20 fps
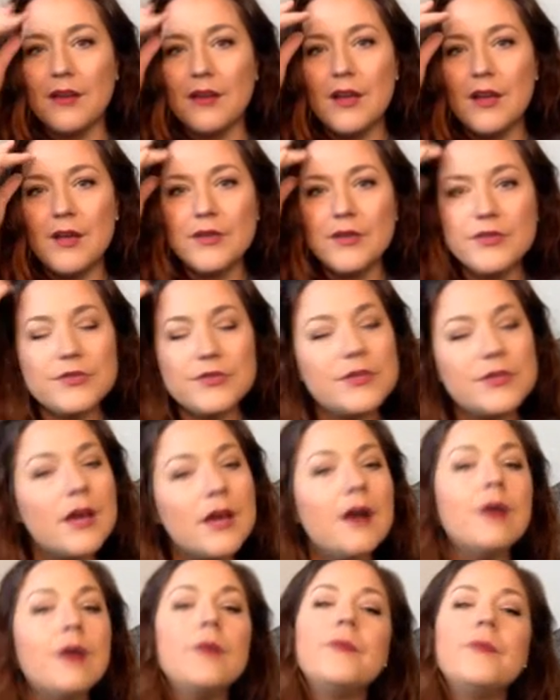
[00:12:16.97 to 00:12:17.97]
So
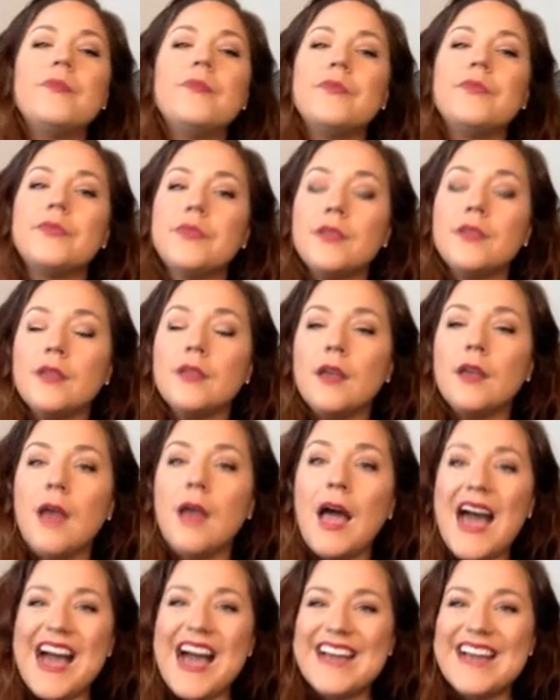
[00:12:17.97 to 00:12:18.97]

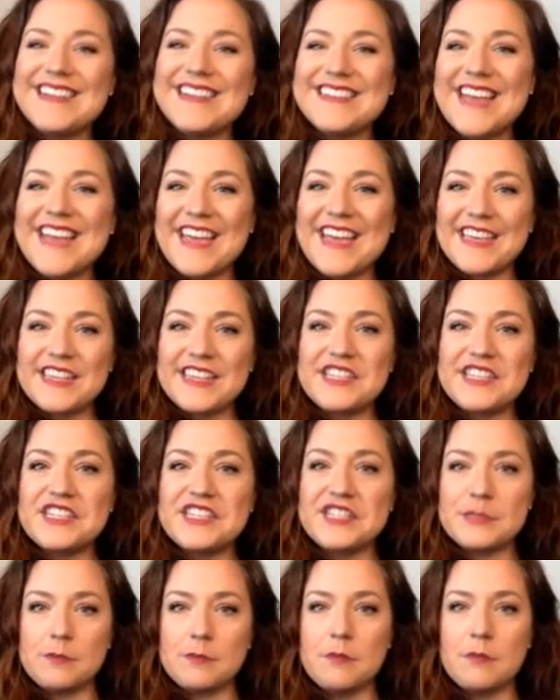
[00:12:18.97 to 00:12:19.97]
I take the
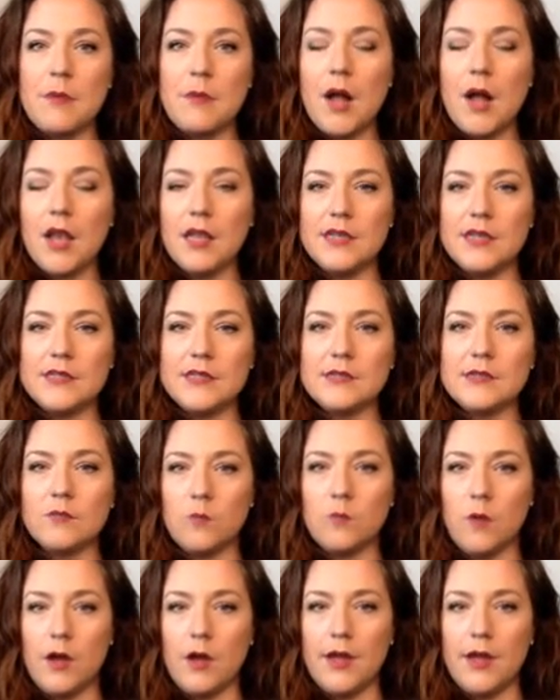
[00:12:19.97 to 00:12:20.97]
smallest
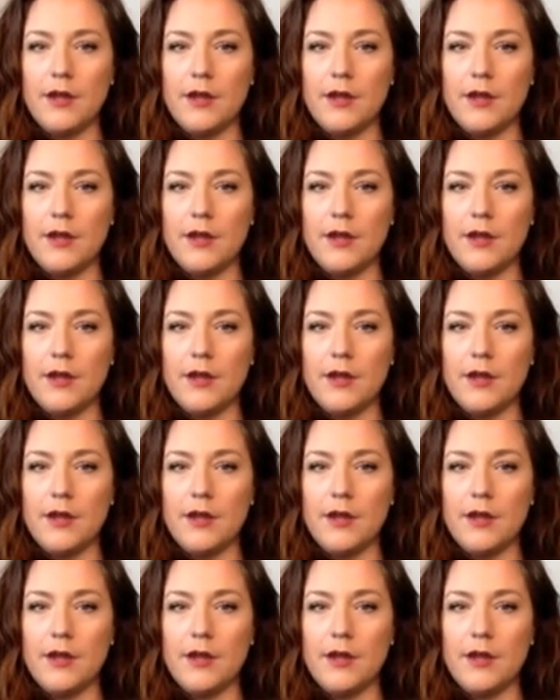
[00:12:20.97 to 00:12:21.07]
one,